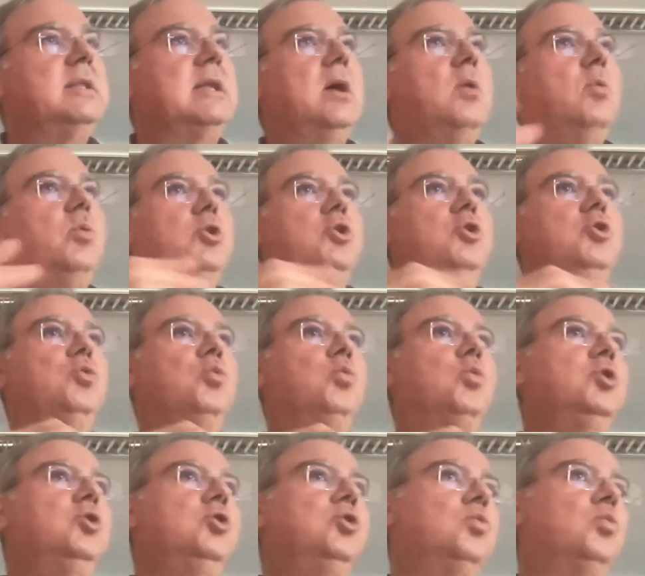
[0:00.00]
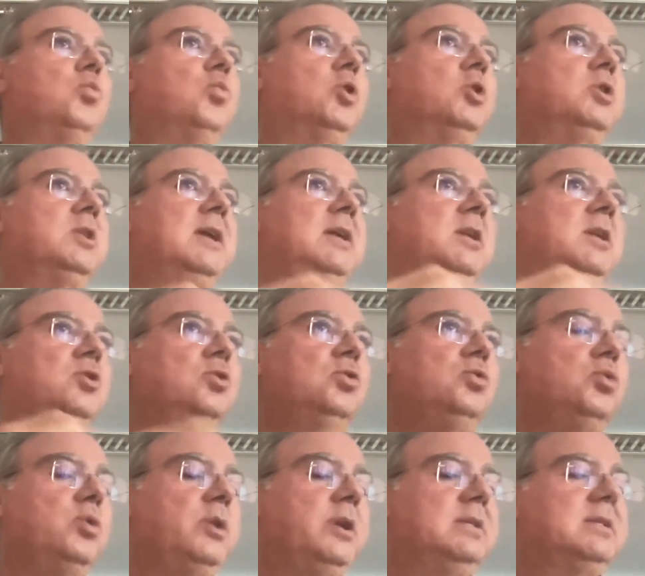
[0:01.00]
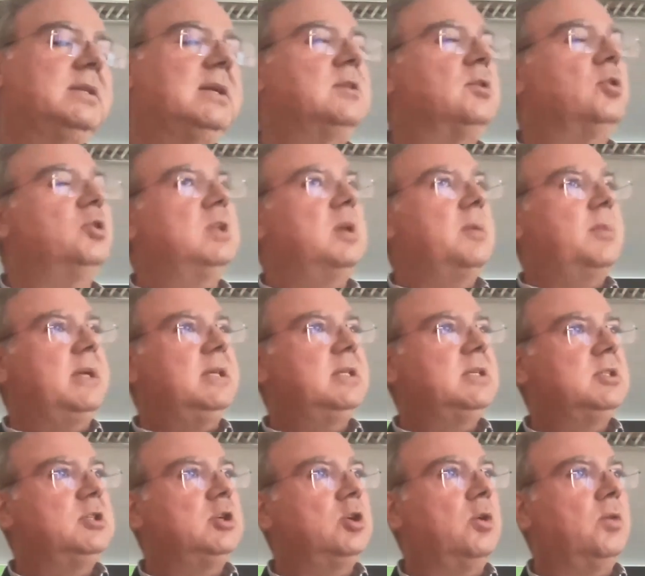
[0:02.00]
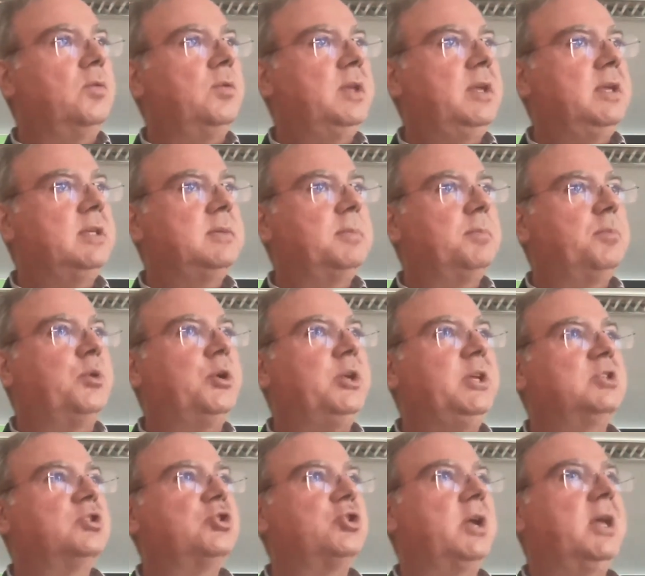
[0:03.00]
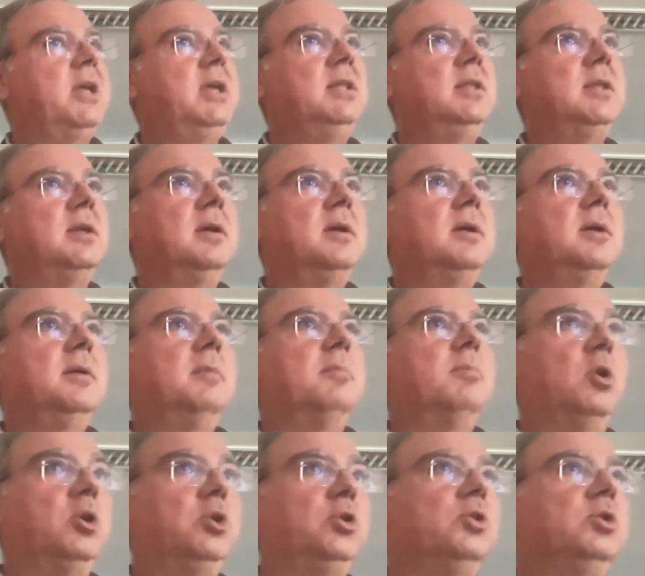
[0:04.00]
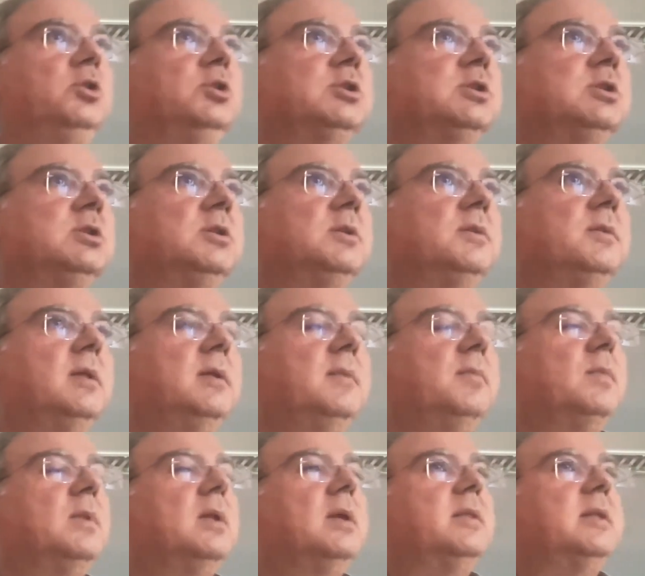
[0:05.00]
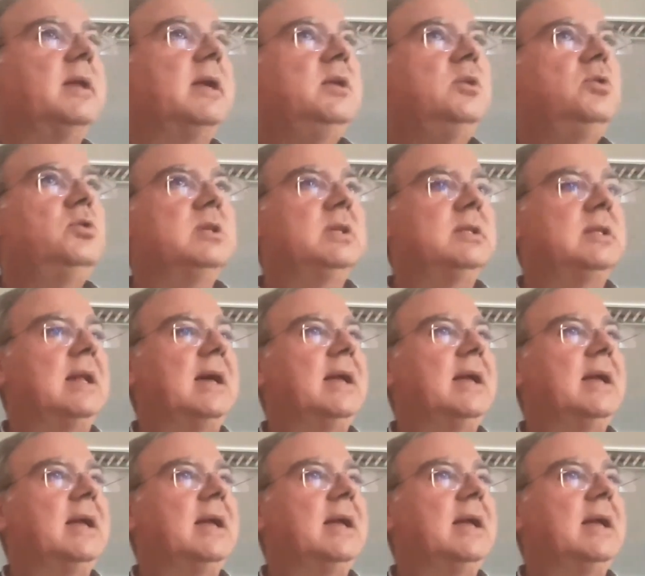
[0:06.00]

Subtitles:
Now, what they do is that on the basis of these pre-trained models, they use it